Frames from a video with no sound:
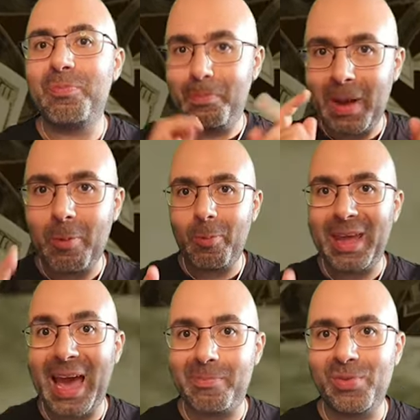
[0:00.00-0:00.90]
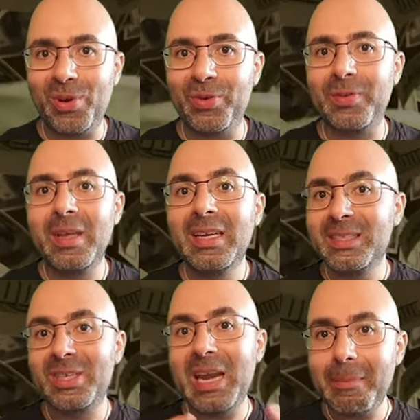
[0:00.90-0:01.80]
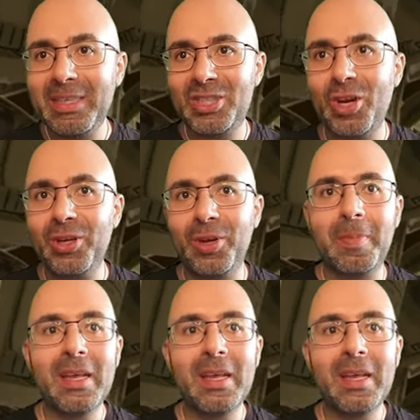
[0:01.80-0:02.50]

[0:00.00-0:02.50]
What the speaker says: but have proof. So let me show you.